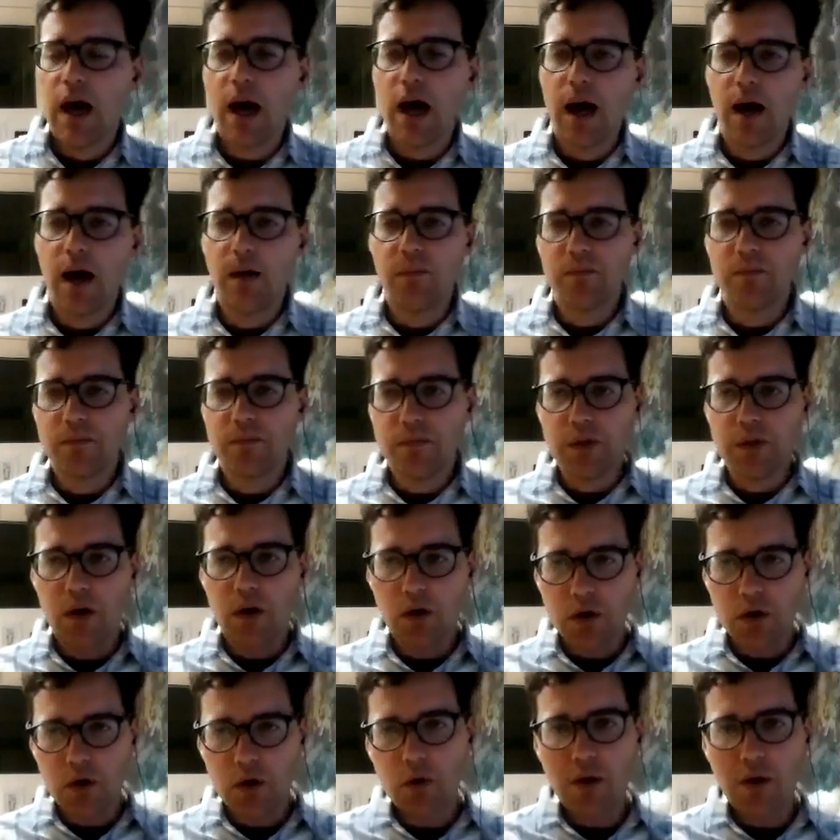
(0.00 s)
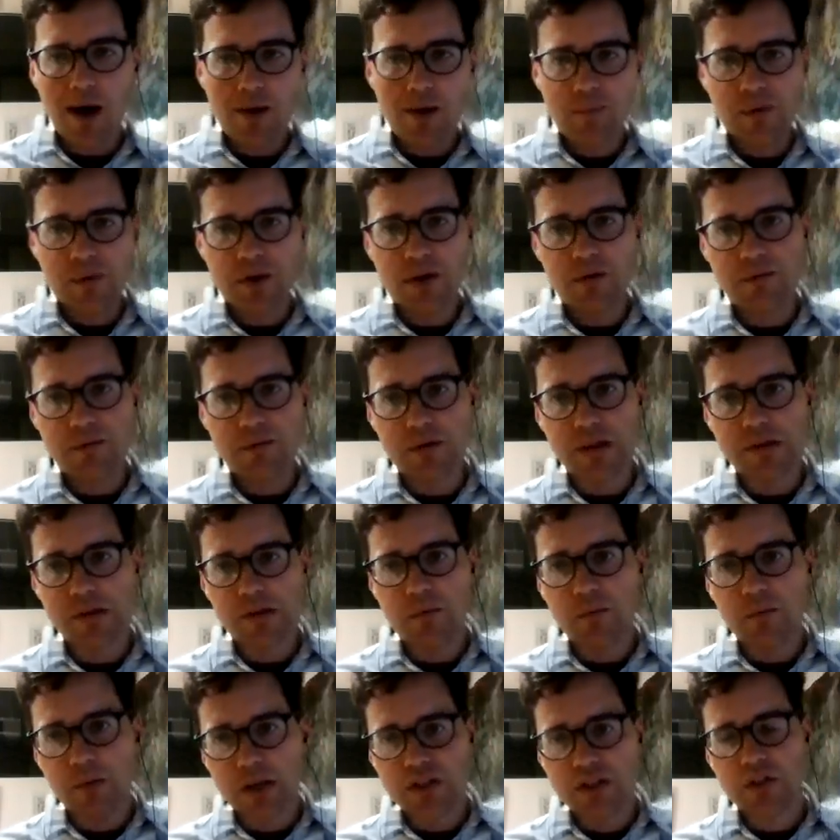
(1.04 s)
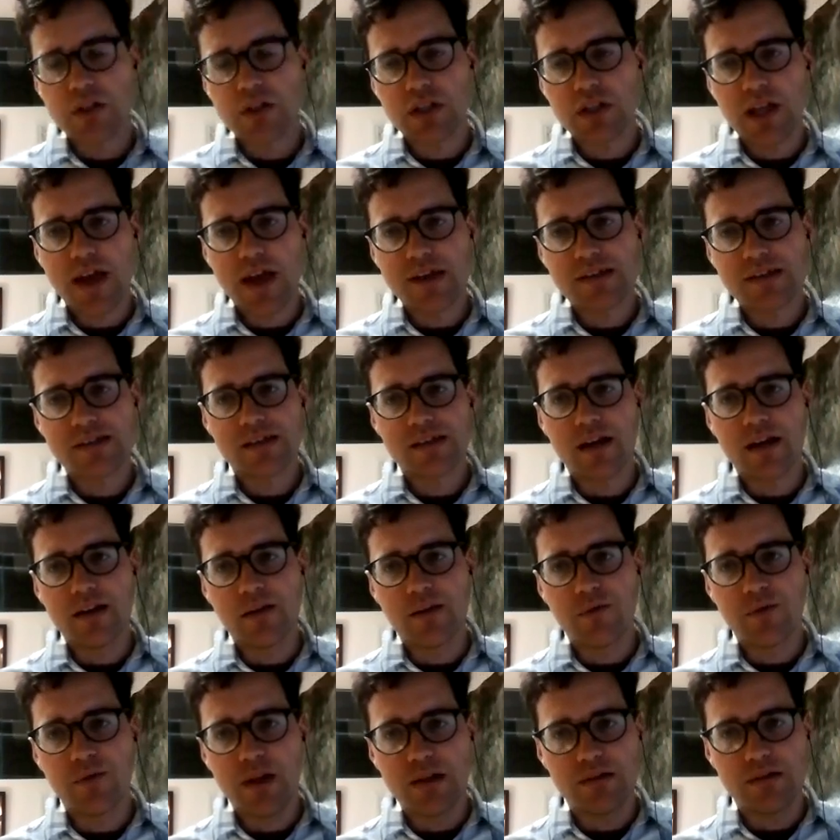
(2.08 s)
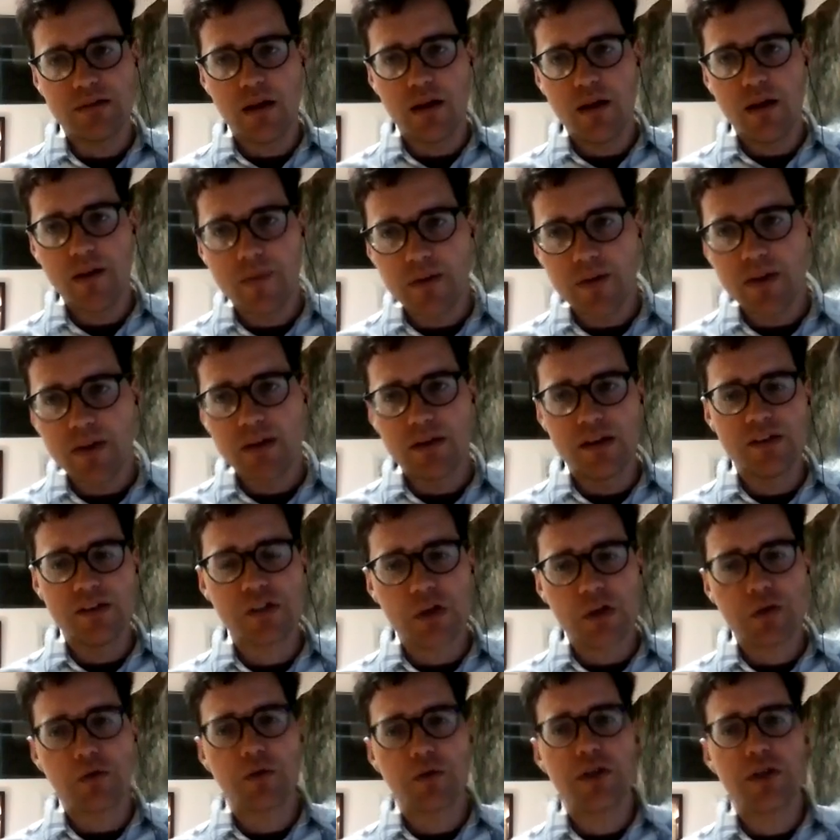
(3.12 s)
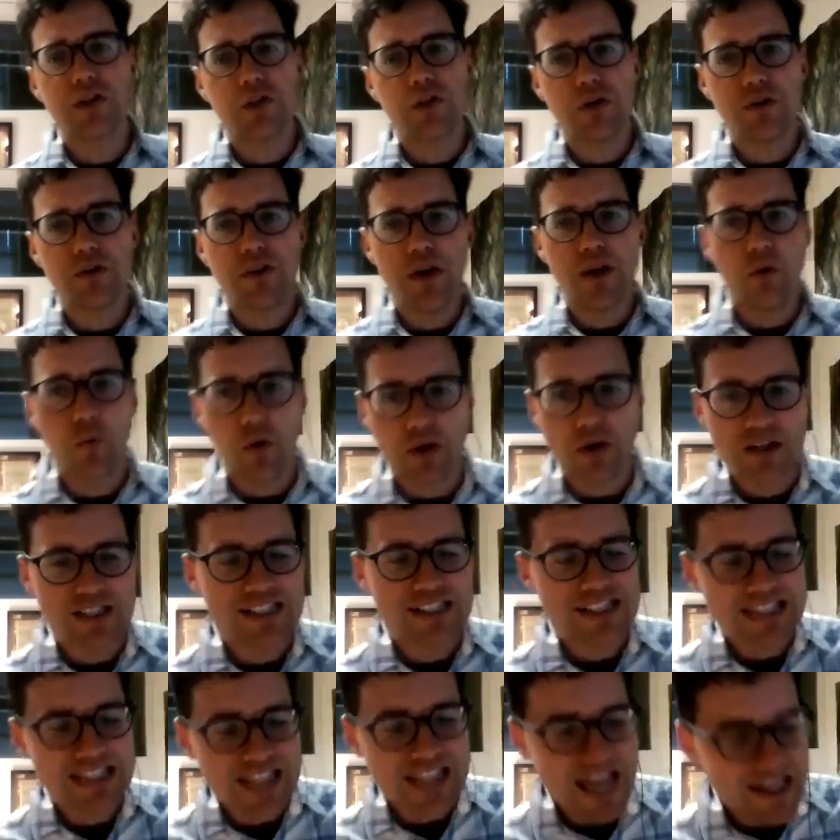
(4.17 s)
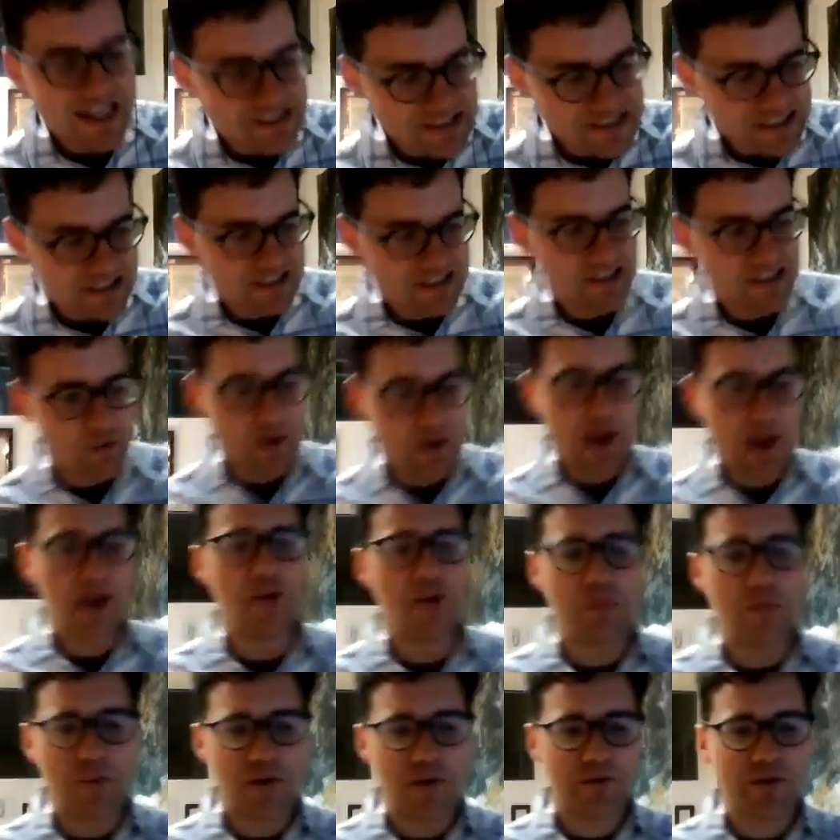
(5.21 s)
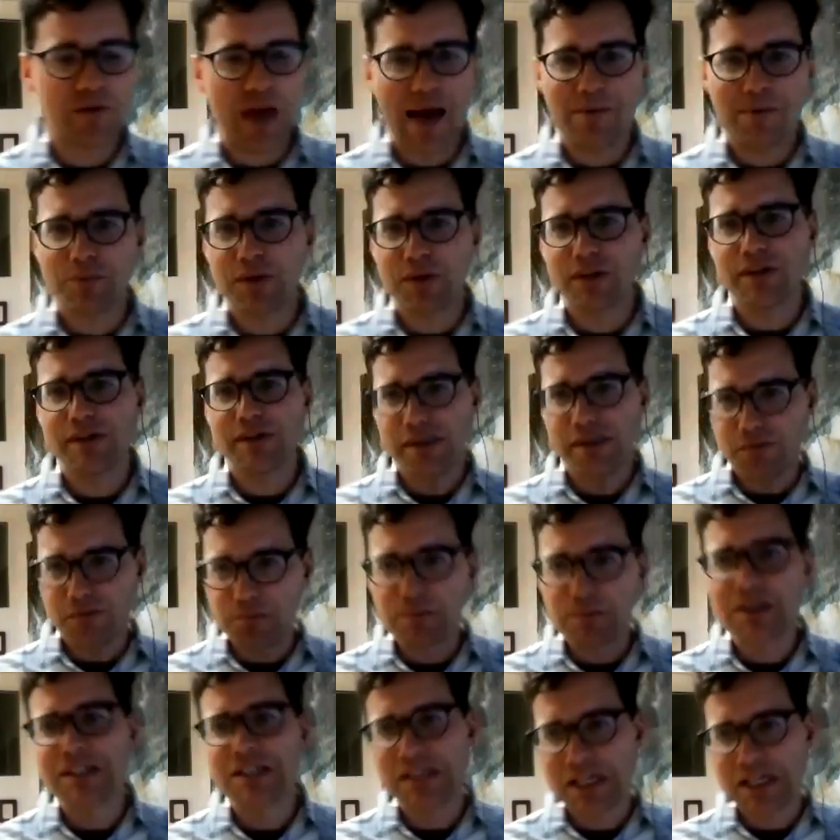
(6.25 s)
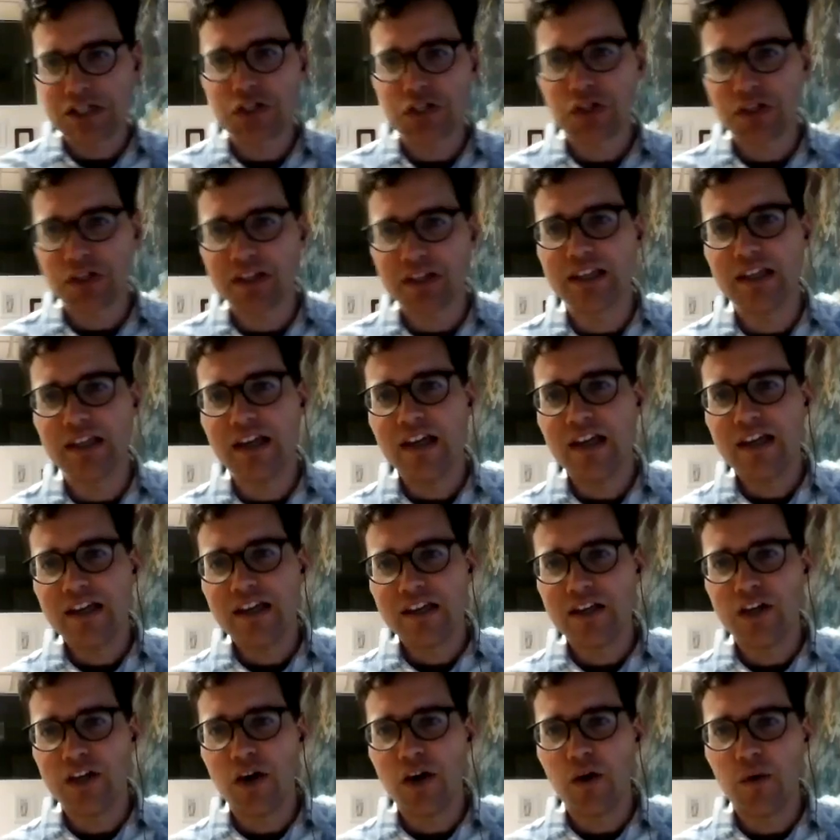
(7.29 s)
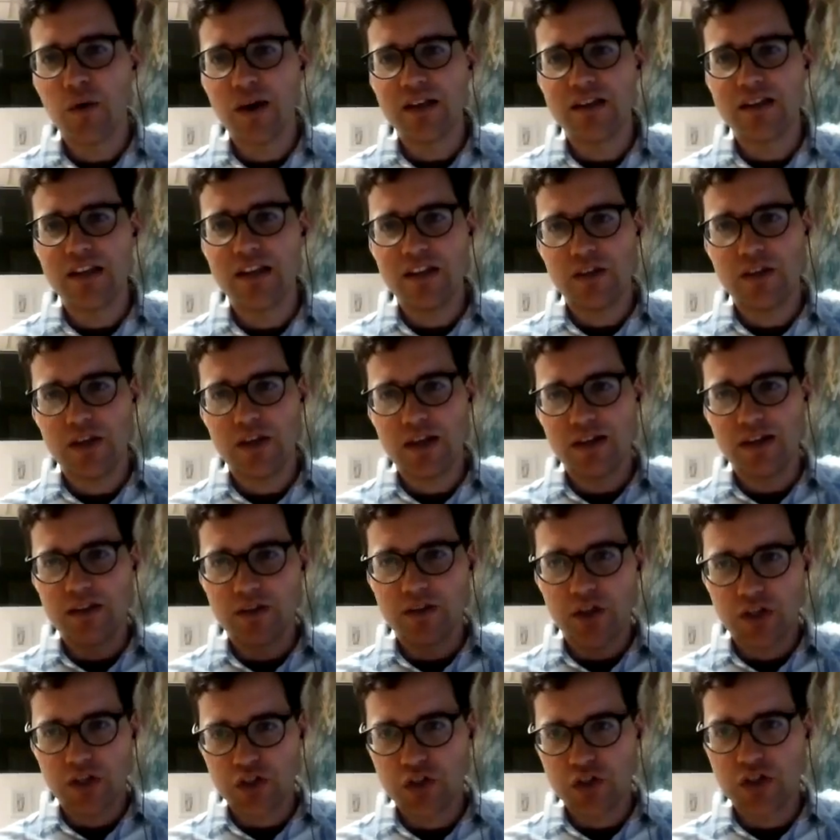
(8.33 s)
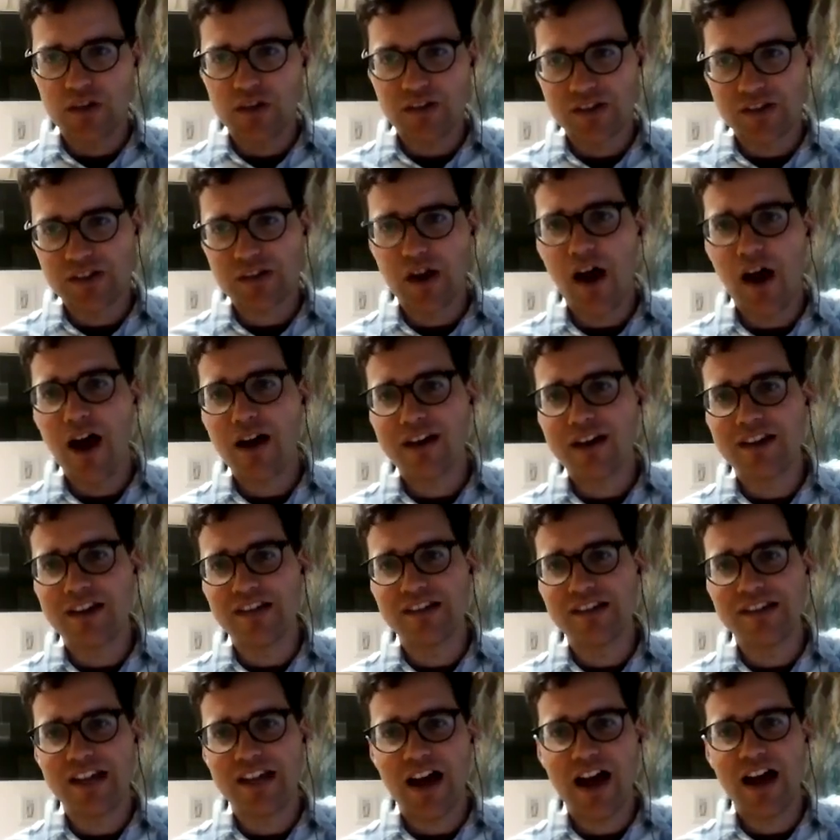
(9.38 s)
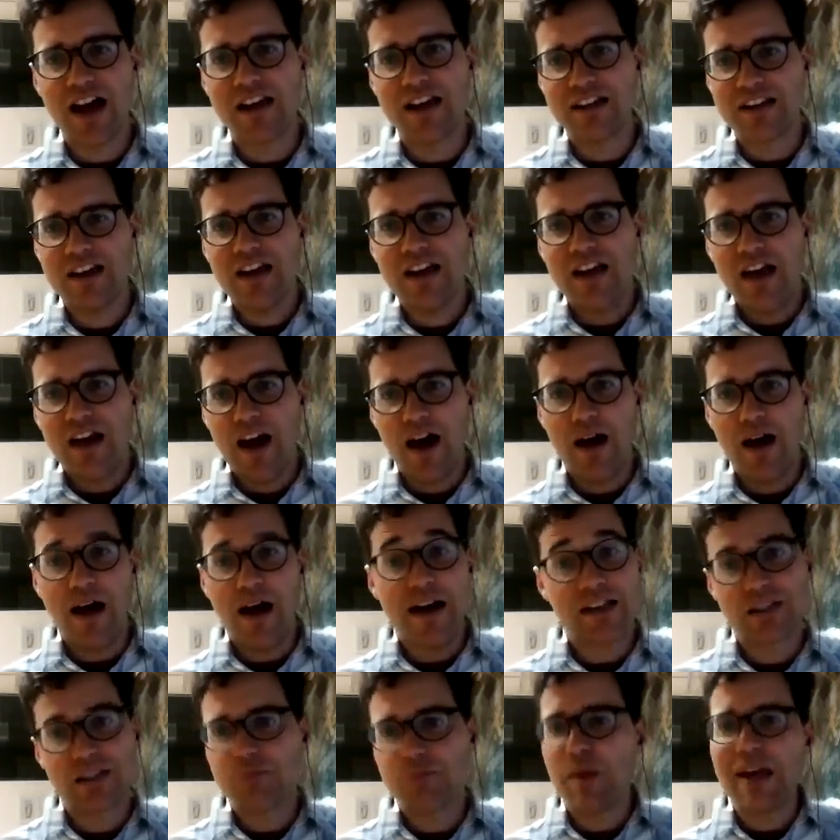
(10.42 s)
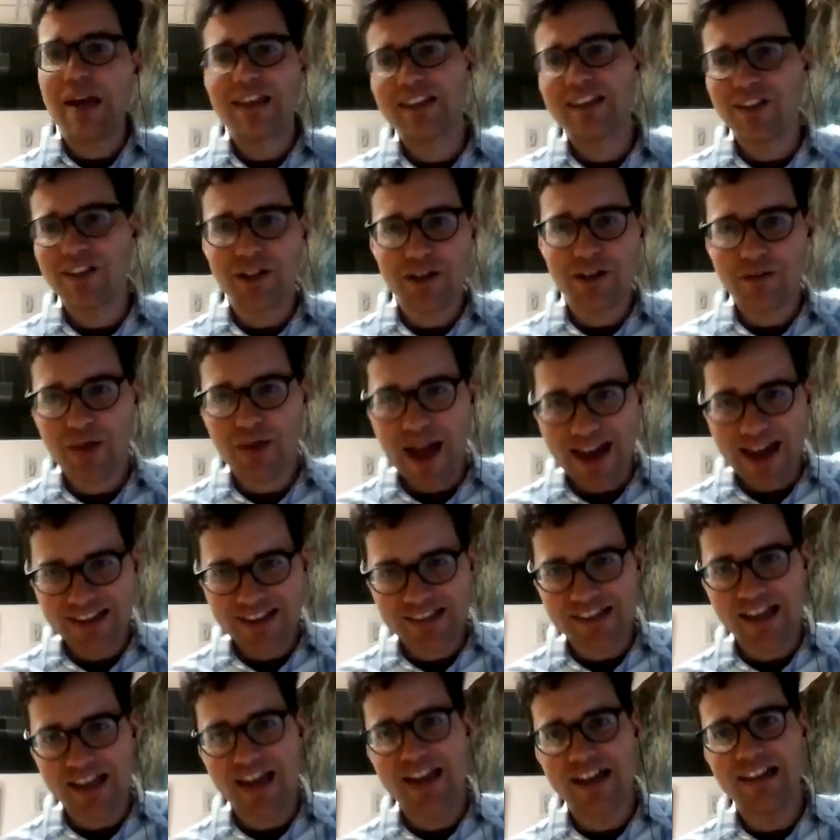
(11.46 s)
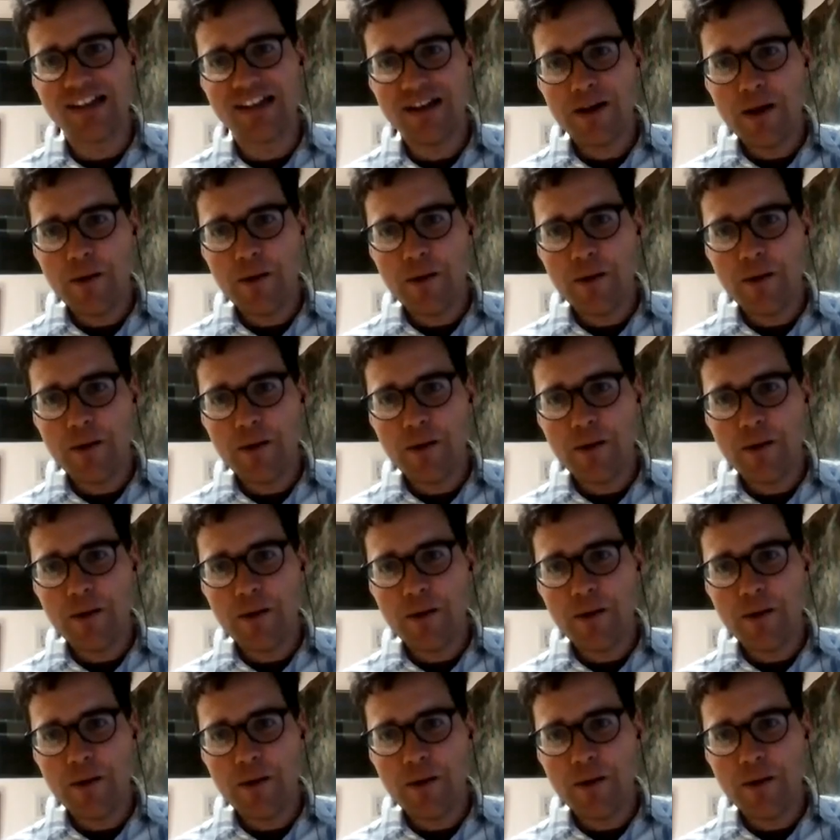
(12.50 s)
A cooperative is a much less kind of, it is a creature that works less in the realm of capitalism, potentially. The stock is not a speculative asset.